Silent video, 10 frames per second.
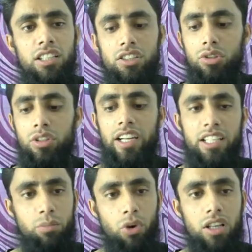So that
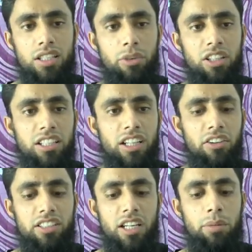is possible in
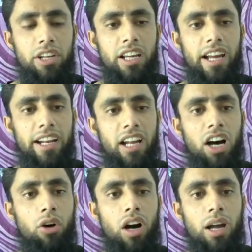JavaScript. And
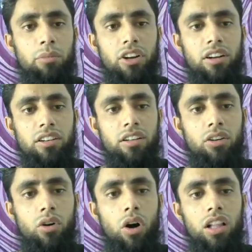now I'm
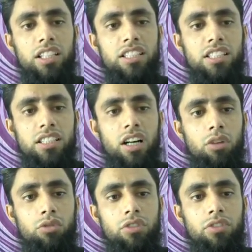gonna call this
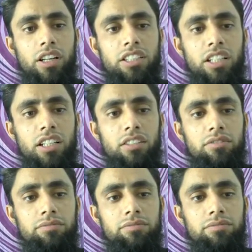counter function